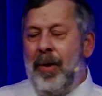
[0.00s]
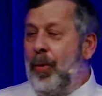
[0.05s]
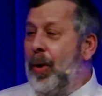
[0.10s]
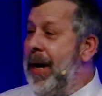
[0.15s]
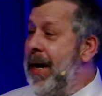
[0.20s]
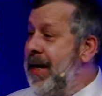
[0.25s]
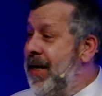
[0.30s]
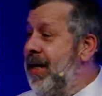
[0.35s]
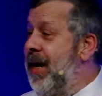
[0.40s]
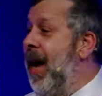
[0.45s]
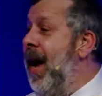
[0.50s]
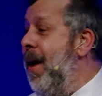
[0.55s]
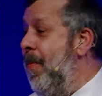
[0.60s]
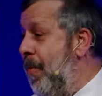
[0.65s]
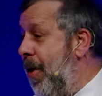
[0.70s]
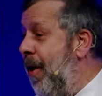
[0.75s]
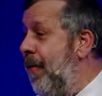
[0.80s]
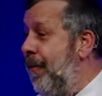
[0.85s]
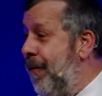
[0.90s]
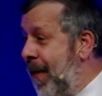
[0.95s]
Well, in
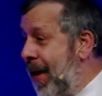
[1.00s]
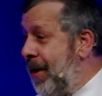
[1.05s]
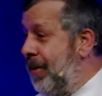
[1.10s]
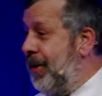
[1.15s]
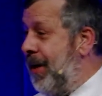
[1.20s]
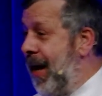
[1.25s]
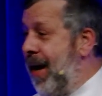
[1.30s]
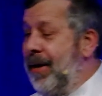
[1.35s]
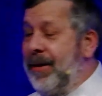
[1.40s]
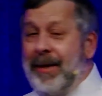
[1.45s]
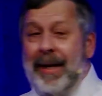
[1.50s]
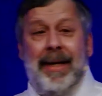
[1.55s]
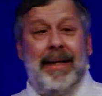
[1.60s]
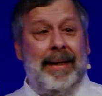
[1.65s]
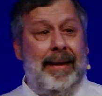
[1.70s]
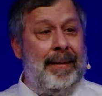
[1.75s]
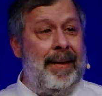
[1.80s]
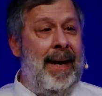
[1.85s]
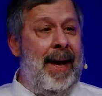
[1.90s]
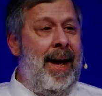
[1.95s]
time I found out,
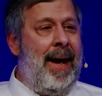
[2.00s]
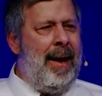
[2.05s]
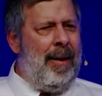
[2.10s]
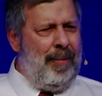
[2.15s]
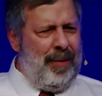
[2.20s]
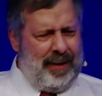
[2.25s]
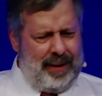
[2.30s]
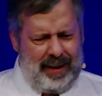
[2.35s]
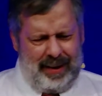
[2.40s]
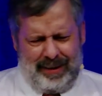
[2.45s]
with